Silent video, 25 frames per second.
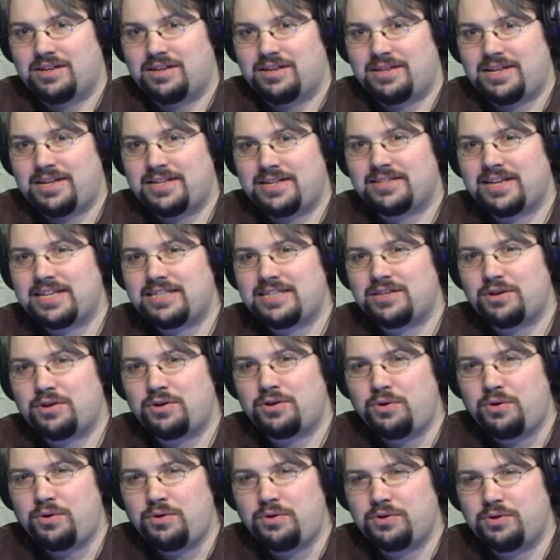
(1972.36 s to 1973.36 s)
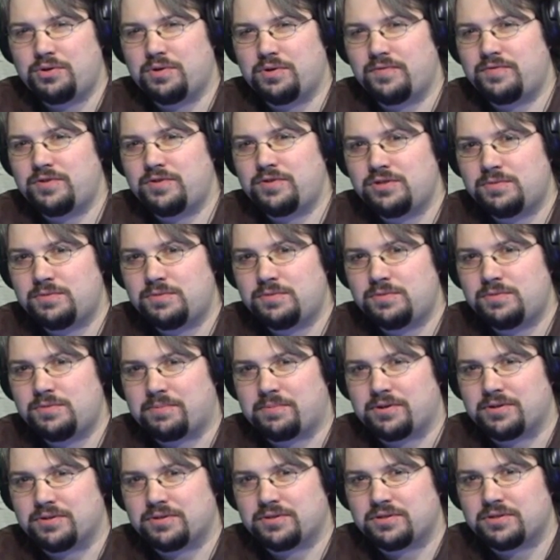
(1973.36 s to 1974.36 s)
It's like the Hulu of
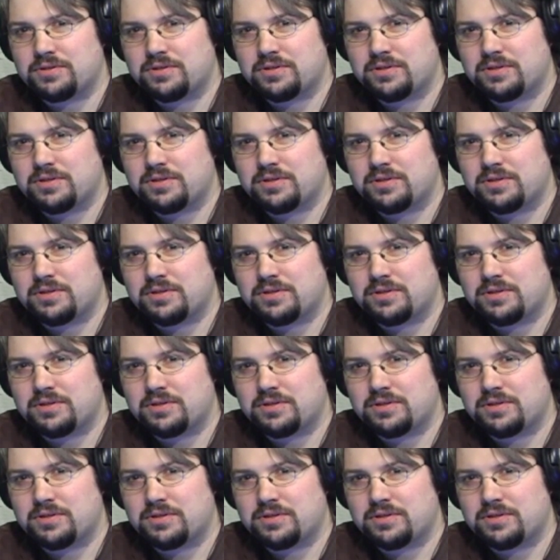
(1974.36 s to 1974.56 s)
newspapers.